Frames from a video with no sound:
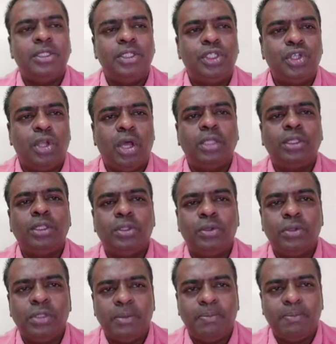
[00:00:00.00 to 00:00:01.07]
drawn
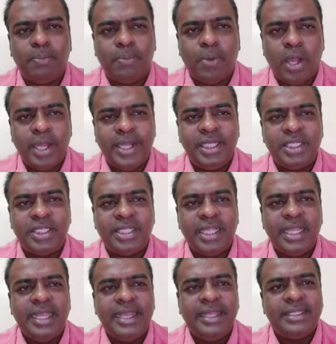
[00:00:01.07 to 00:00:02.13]
through the points
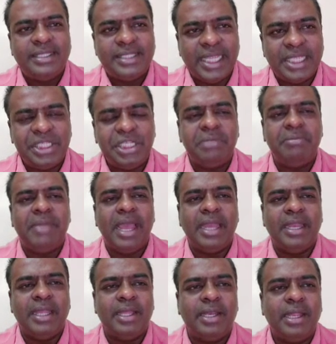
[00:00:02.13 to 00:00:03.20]
in such a
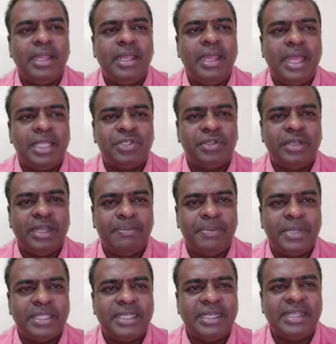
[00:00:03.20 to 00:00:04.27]
manner as to
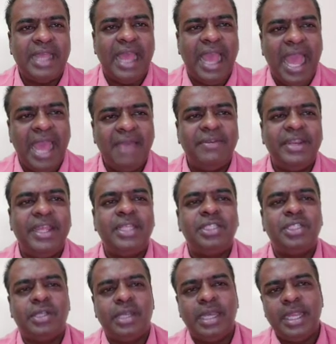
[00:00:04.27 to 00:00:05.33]
represent the average
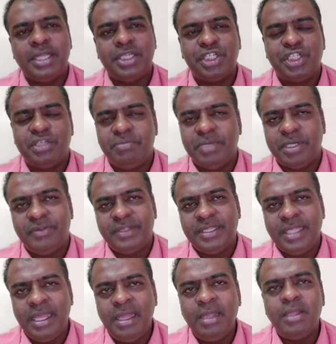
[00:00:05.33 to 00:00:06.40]
relationship between
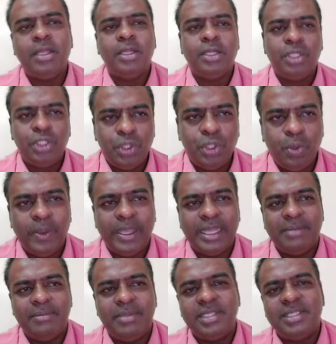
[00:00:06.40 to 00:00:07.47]
the two
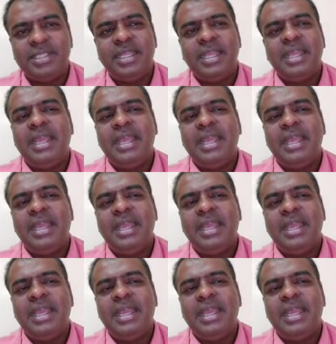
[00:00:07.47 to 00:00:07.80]
variables.